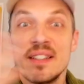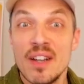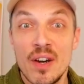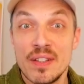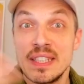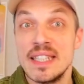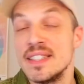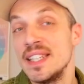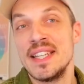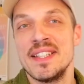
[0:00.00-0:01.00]
on the
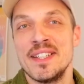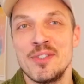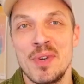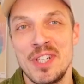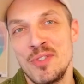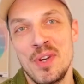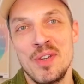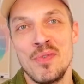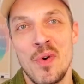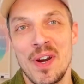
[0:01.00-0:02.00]
internet in
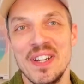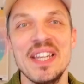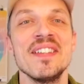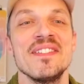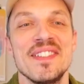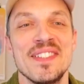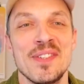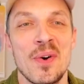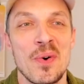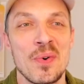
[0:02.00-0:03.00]
2024.
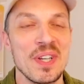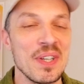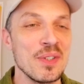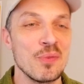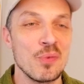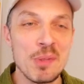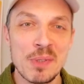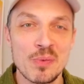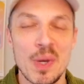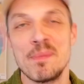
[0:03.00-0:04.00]
So we
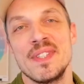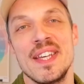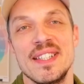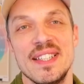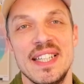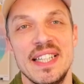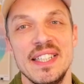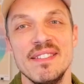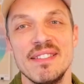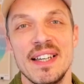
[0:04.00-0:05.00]
build websites at
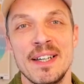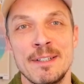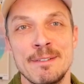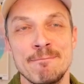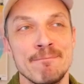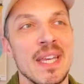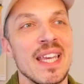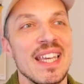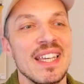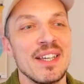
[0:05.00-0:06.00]
Dingy.
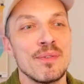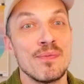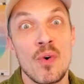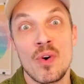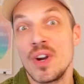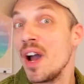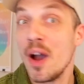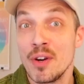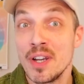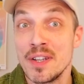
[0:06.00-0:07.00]
For
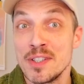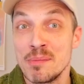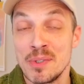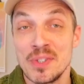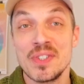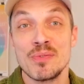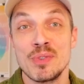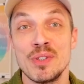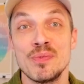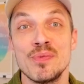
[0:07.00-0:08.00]
our customers,
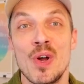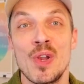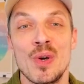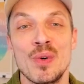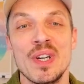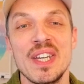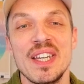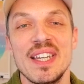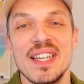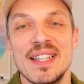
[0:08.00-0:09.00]
we follow
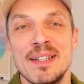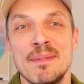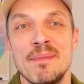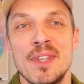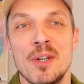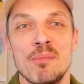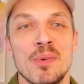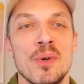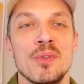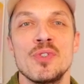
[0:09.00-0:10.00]
the
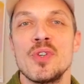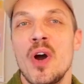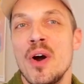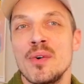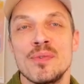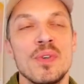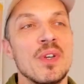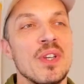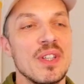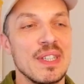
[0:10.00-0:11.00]
approach of
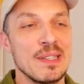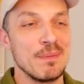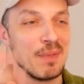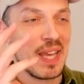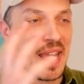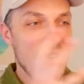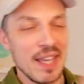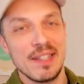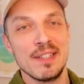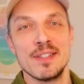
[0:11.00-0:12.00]
a
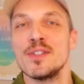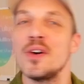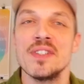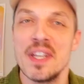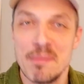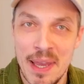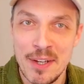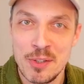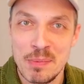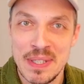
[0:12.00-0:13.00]
headless content
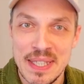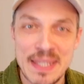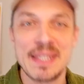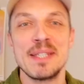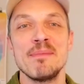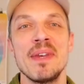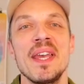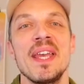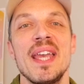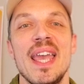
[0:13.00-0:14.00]
management system
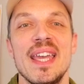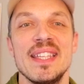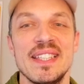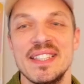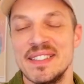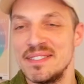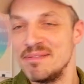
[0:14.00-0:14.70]
and